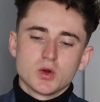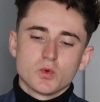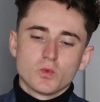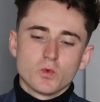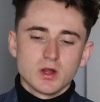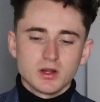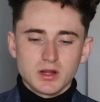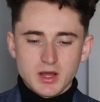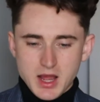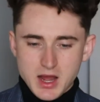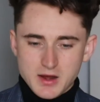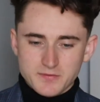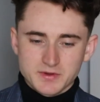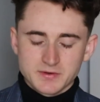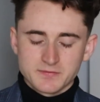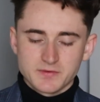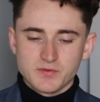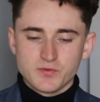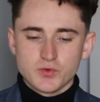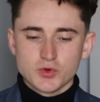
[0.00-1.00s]
will have
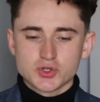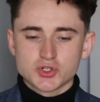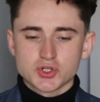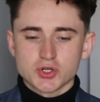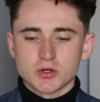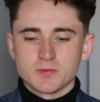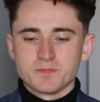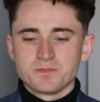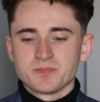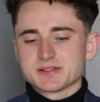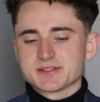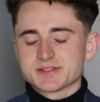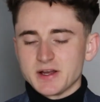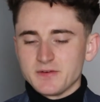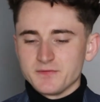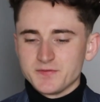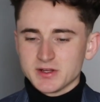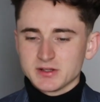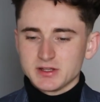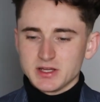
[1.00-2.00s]
in the future
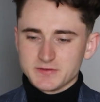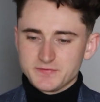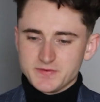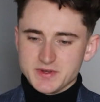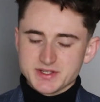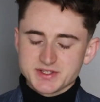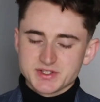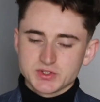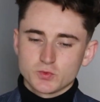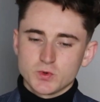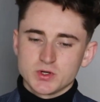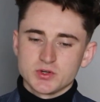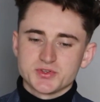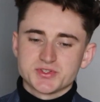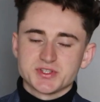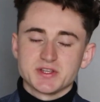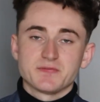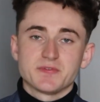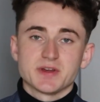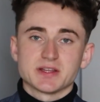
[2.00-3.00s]
something like this, when you
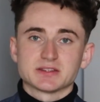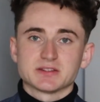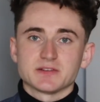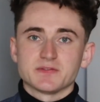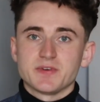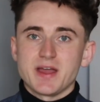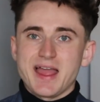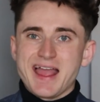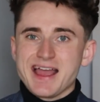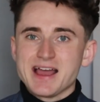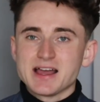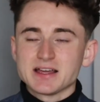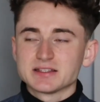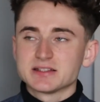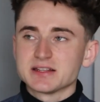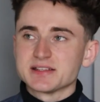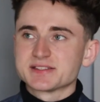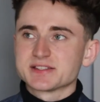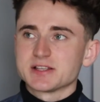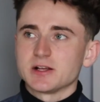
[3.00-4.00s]
see that the
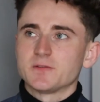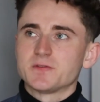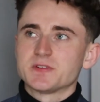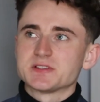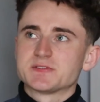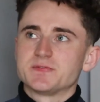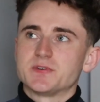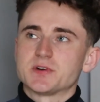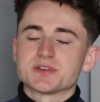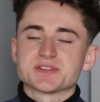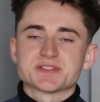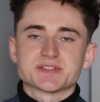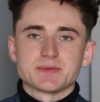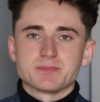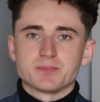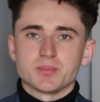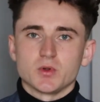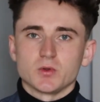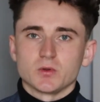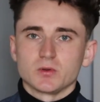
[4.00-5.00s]
ad itself is very
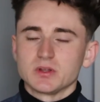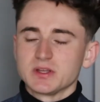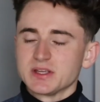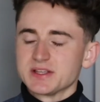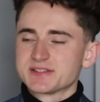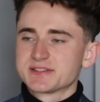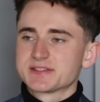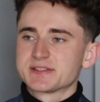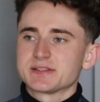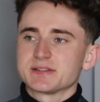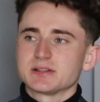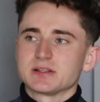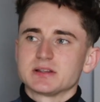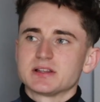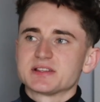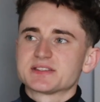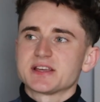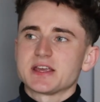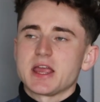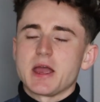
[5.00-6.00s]
simple, it's,
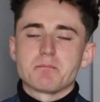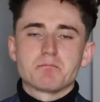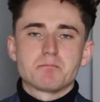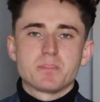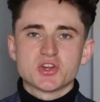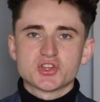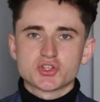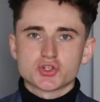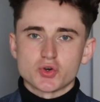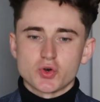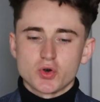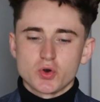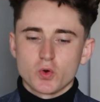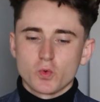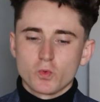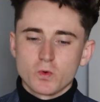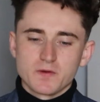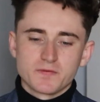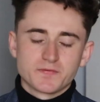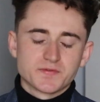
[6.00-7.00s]
let's say, a picture
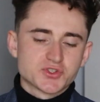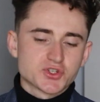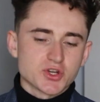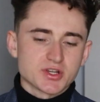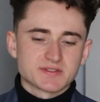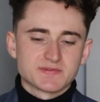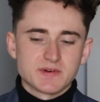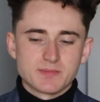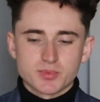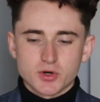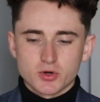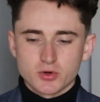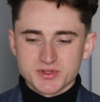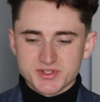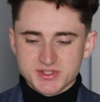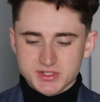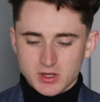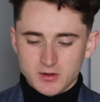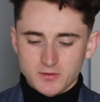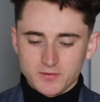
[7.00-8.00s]
with just the
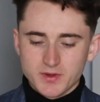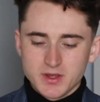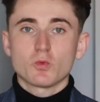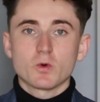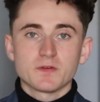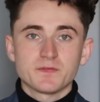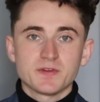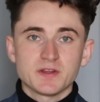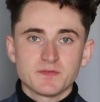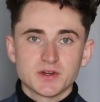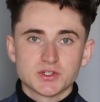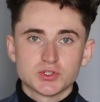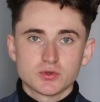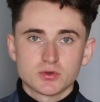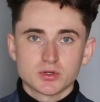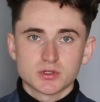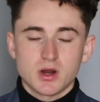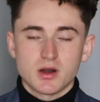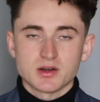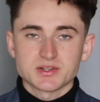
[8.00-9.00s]
product itself. One thing that you
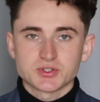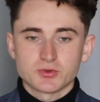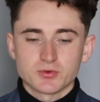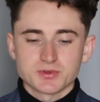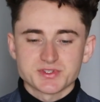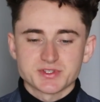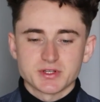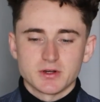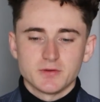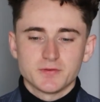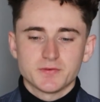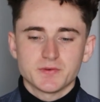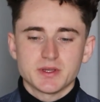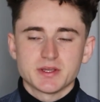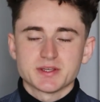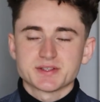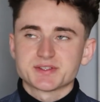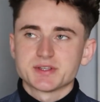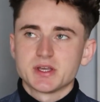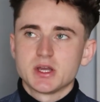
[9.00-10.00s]
could ask yourself
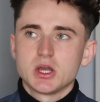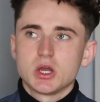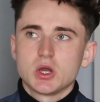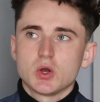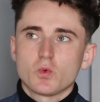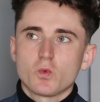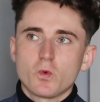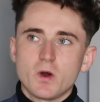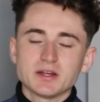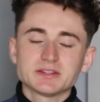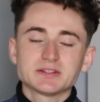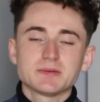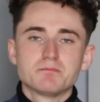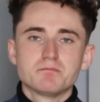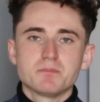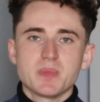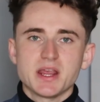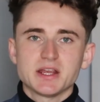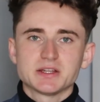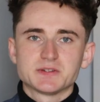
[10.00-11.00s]
is, what
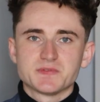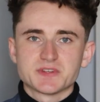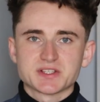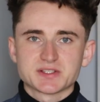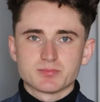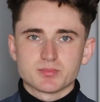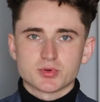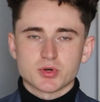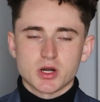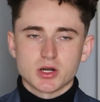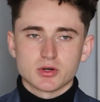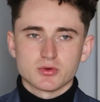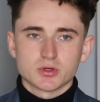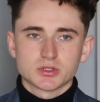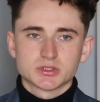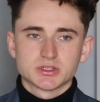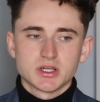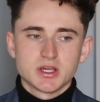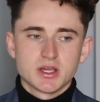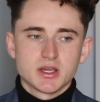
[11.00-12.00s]
made this
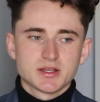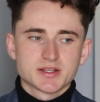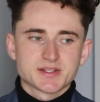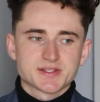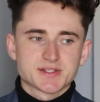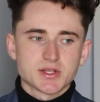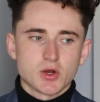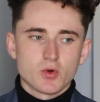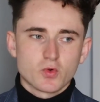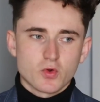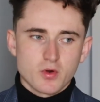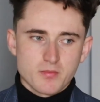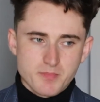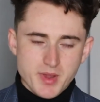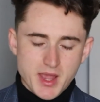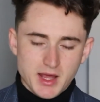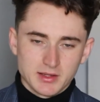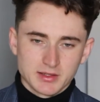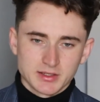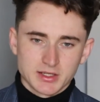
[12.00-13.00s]
product so
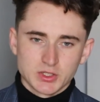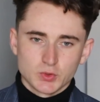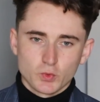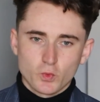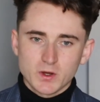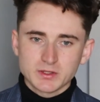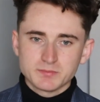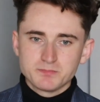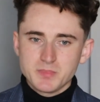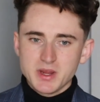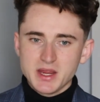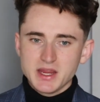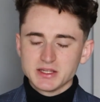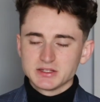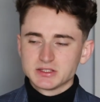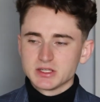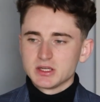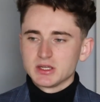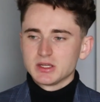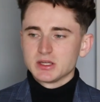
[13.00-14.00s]
compelling, and what
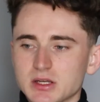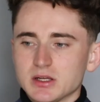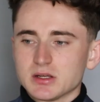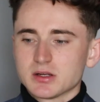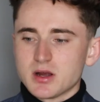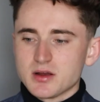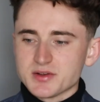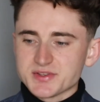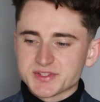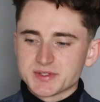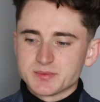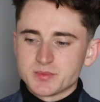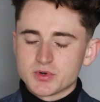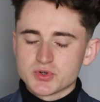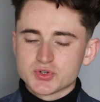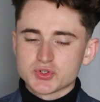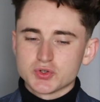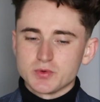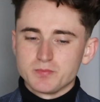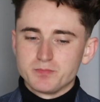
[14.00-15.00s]
made
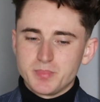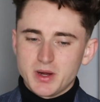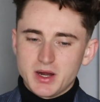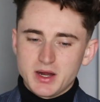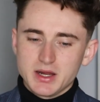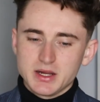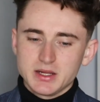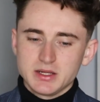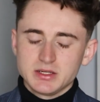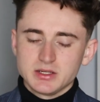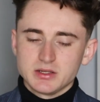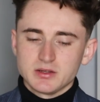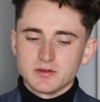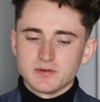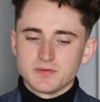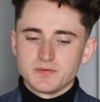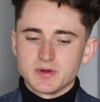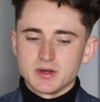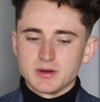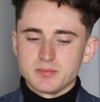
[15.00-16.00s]
customers to buy
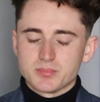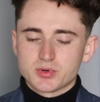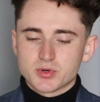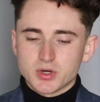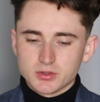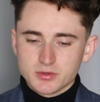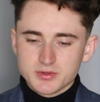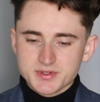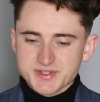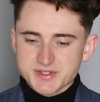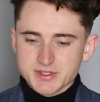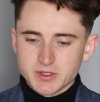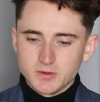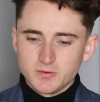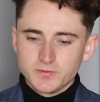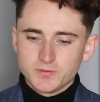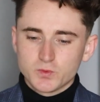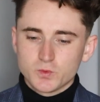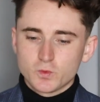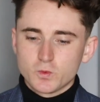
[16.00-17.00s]
the product
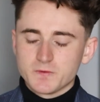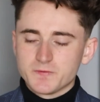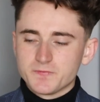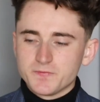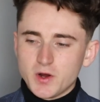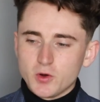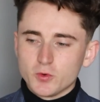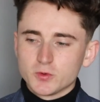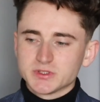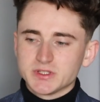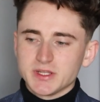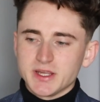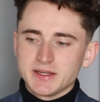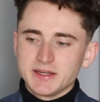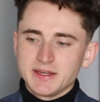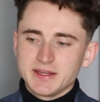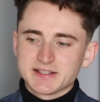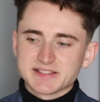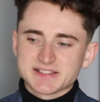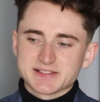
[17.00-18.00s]
itself without
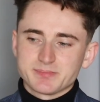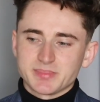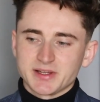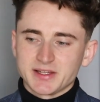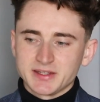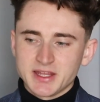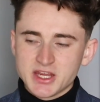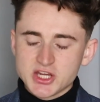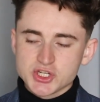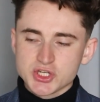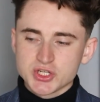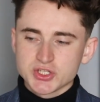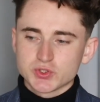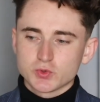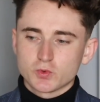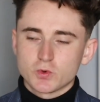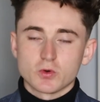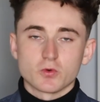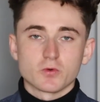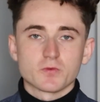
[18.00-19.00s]
any explanations
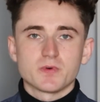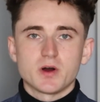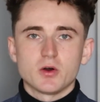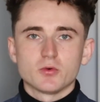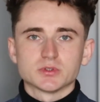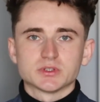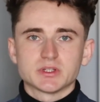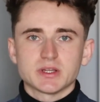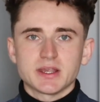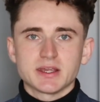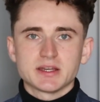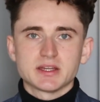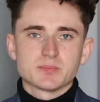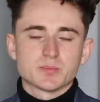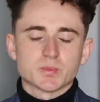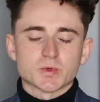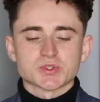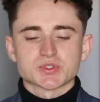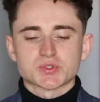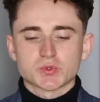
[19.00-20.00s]
or without any
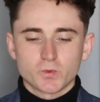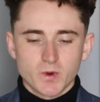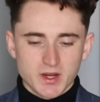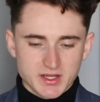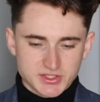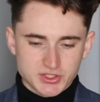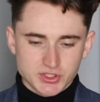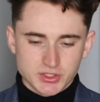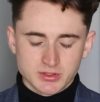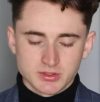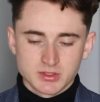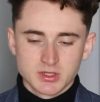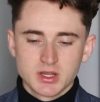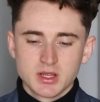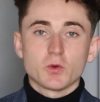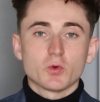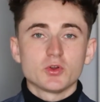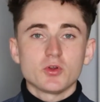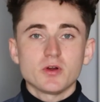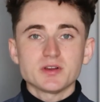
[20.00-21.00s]
persuasion?
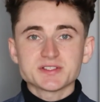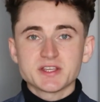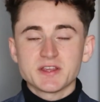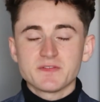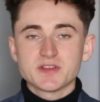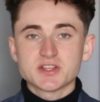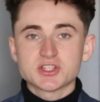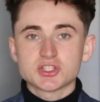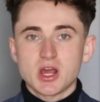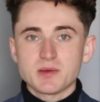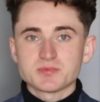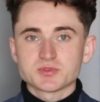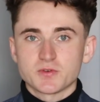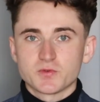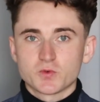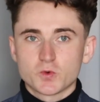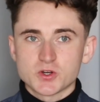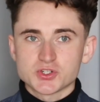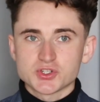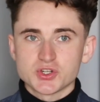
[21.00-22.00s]
When you're asking these types
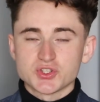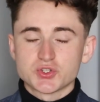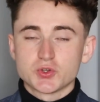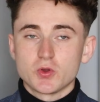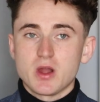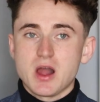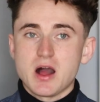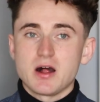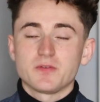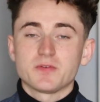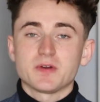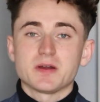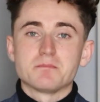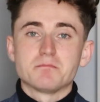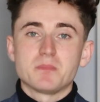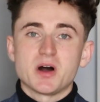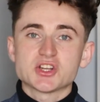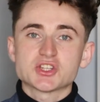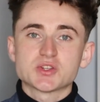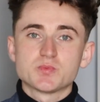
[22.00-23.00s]
of questions, you have
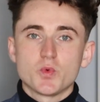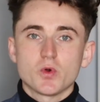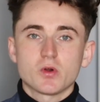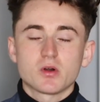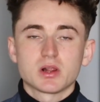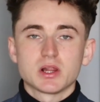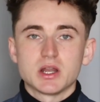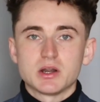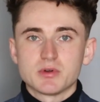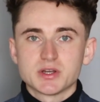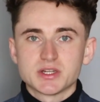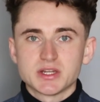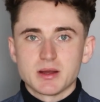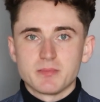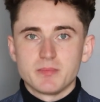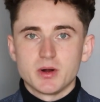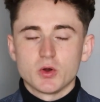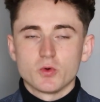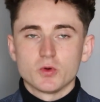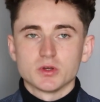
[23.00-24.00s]
much more clarity
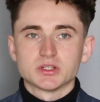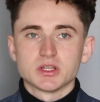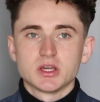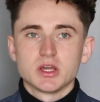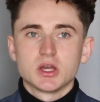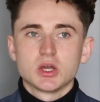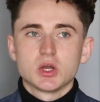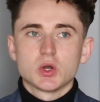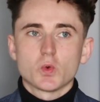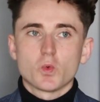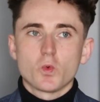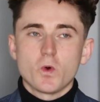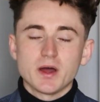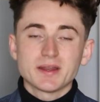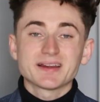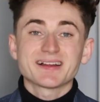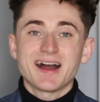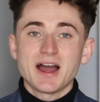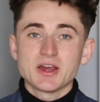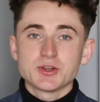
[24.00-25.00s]
about
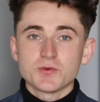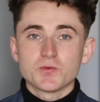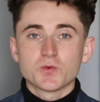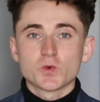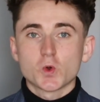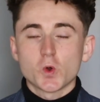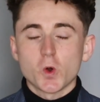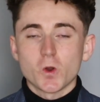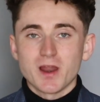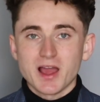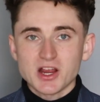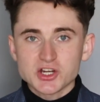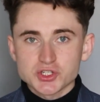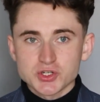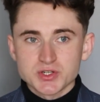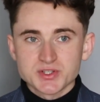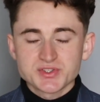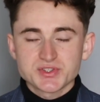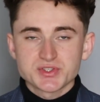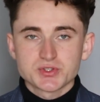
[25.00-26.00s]
what kind of
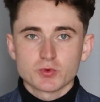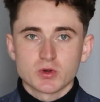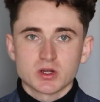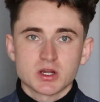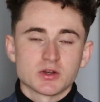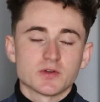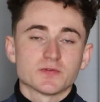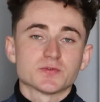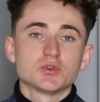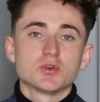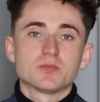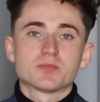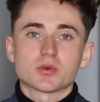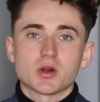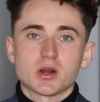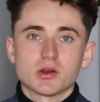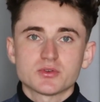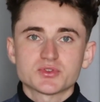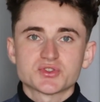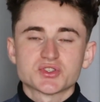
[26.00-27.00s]
collections, what kind of new
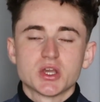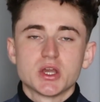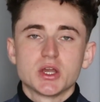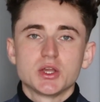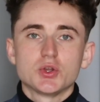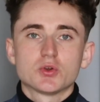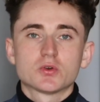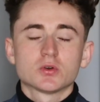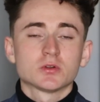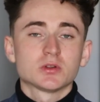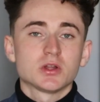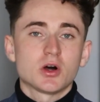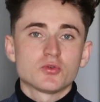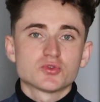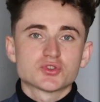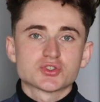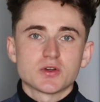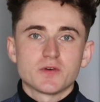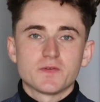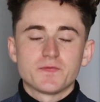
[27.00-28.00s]
products you can
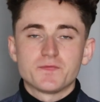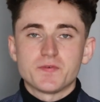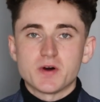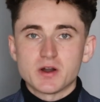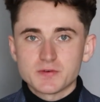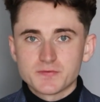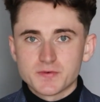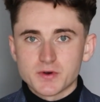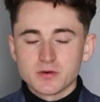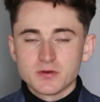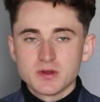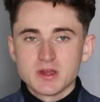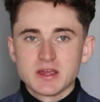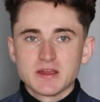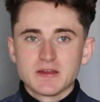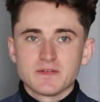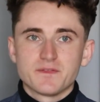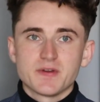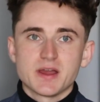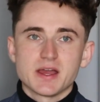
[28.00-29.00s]
launch further
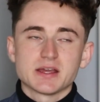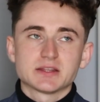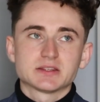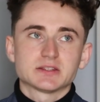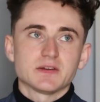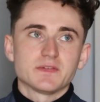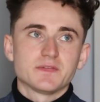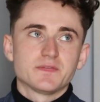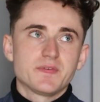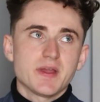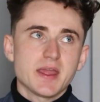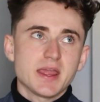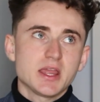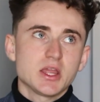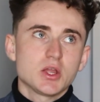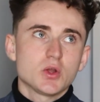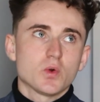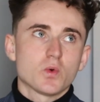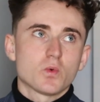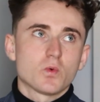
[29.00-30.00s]
that
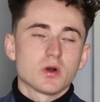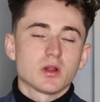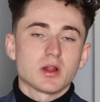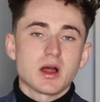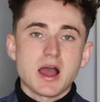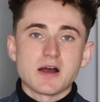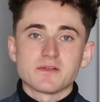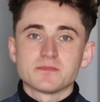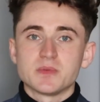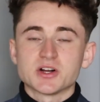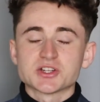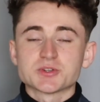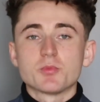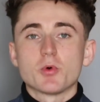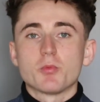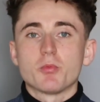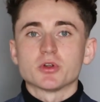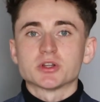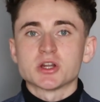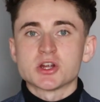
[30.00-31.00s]
they will have much
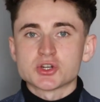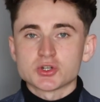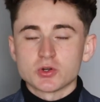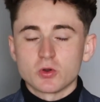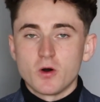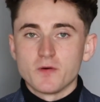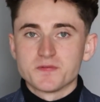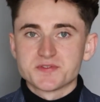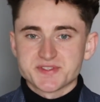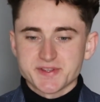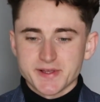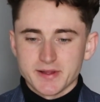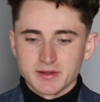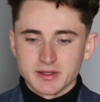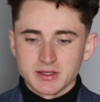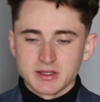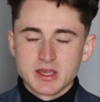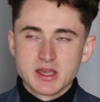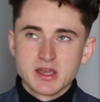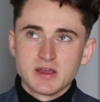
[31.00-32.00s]
more potential of
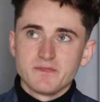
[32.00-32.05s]
selling.